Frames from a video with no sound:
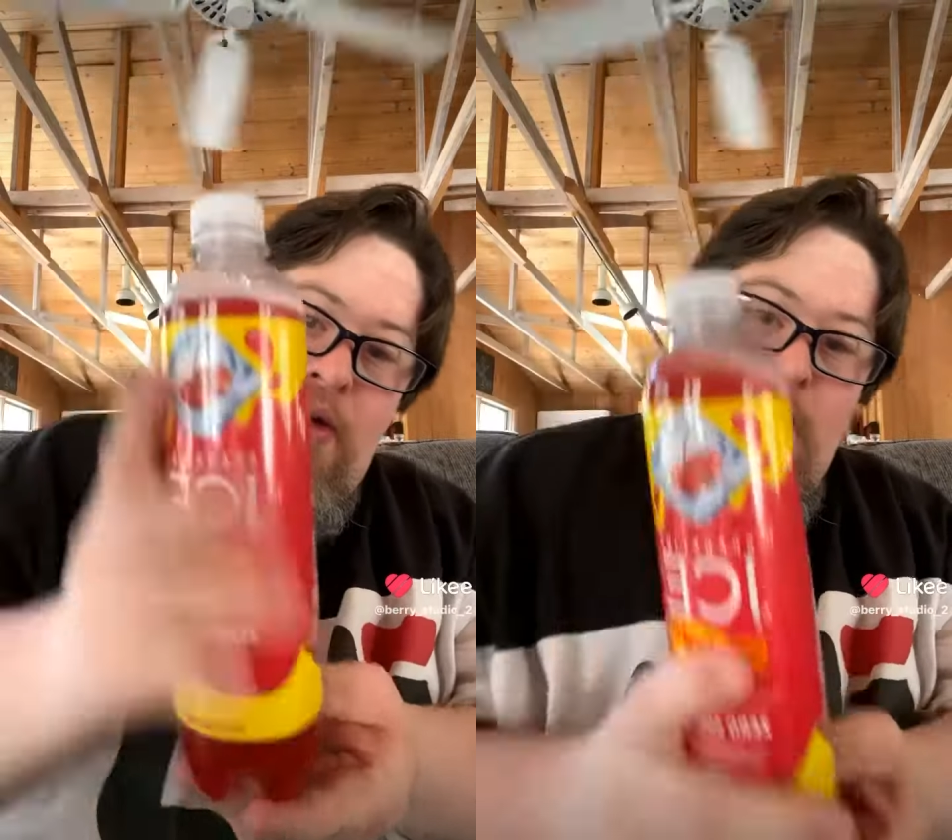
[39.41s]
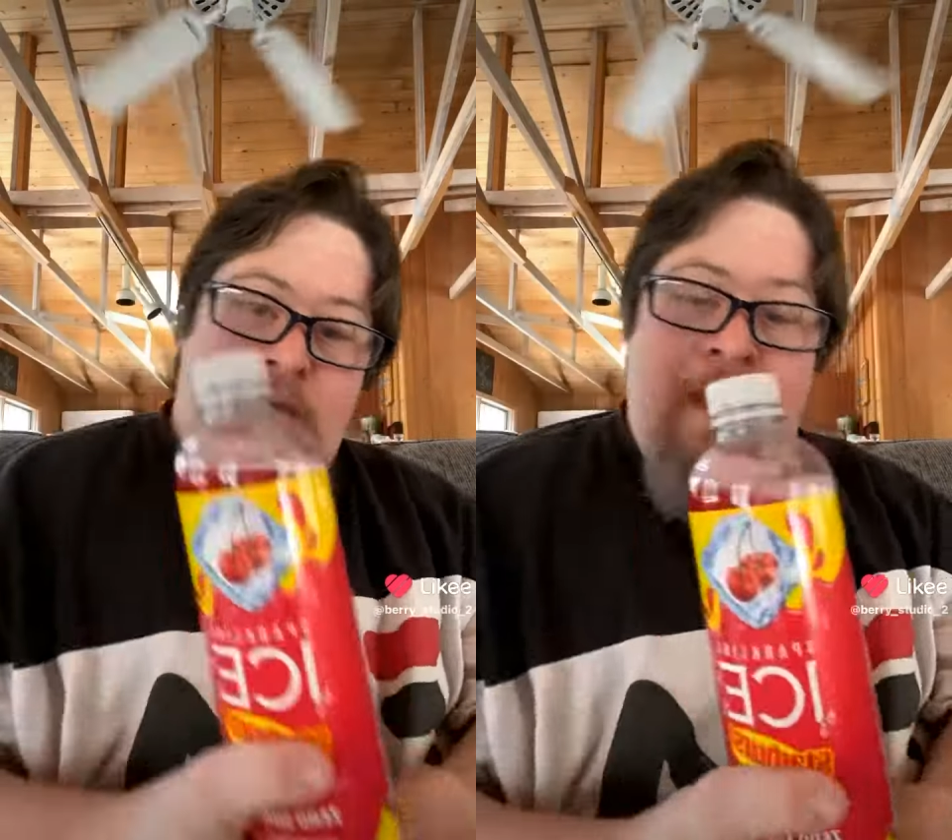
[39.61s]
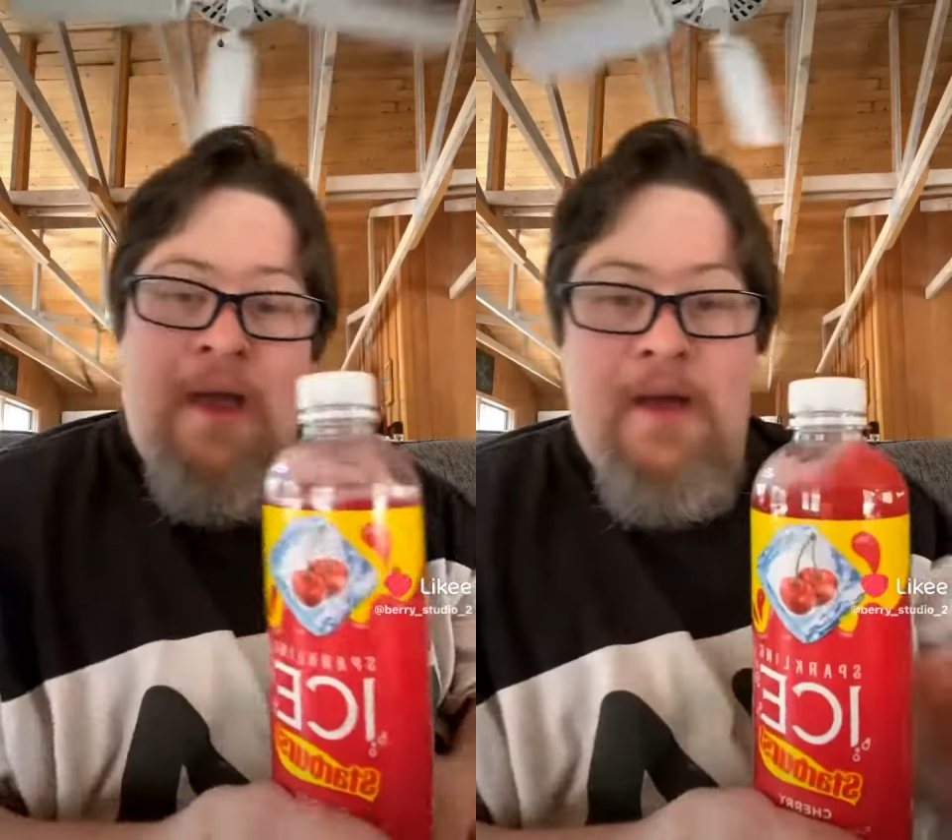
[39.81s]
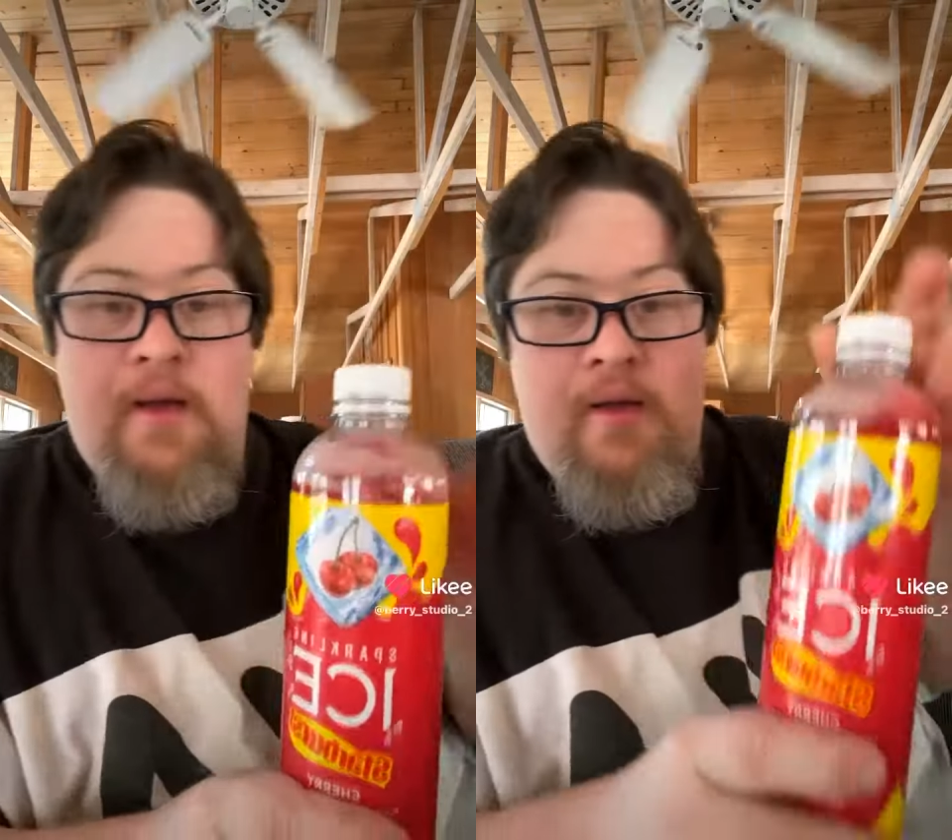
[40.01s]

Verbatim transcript: Yeah.